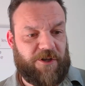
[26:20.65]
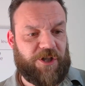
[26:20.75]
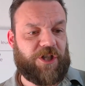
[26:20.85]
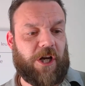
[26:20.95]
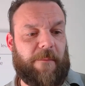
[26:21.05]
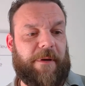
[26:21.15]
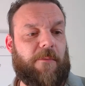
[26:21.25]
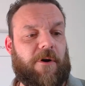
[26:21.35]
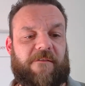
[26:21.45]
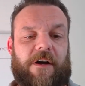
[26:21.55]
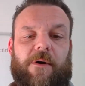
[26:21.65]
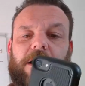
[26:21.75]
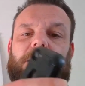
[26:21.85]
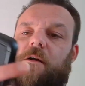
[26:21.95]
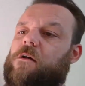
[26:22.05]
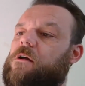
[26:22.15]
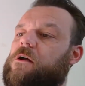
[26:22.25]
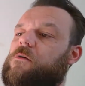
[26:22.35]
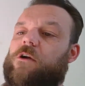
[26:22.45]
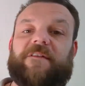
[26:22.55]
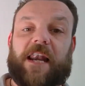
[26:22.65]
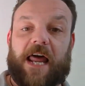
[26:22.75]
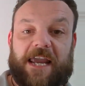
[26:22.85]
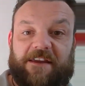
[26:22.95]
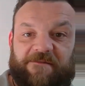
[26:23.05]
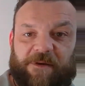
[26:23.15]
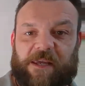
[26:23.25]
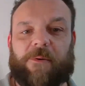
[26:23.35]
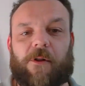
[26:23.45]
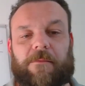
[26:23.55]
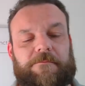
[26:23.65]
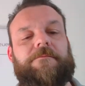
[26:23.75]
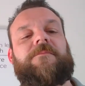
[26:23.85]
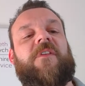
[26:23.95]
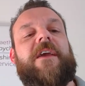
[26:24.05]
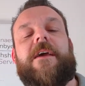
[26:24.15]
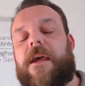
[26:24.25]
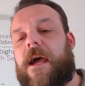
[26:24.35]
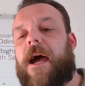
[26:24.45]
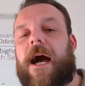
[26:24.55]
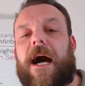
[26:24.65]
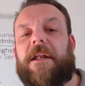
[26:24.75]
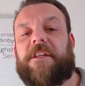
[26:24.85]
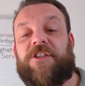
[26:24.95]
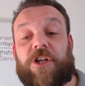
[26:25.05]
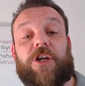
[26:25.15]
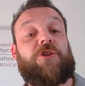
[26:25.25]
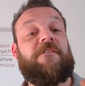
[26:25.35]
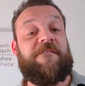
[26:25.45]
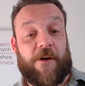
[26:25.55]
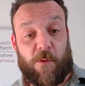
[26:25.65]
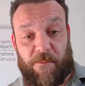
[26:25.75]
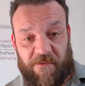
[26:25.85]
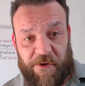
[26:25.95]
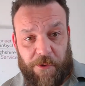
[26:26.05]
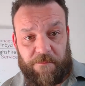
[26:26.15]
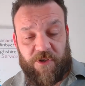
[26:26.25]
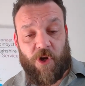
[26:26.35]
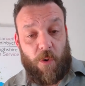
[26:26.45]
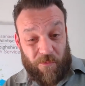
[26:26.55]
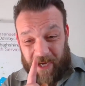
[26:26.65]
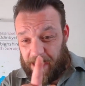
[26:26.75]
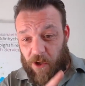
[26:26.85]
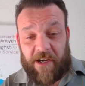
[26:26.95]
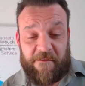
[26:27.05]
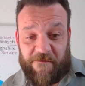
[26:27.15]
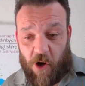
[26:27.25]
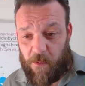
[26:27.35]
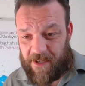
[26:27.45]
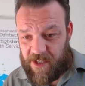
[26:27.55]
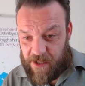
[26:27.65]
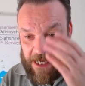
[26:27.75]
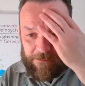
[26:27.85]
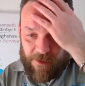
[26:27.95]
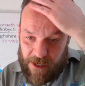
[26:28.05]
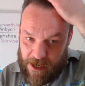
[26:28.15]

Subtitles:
She's going to be one of our live people, and she's going to do a film review. So really looking forward to that.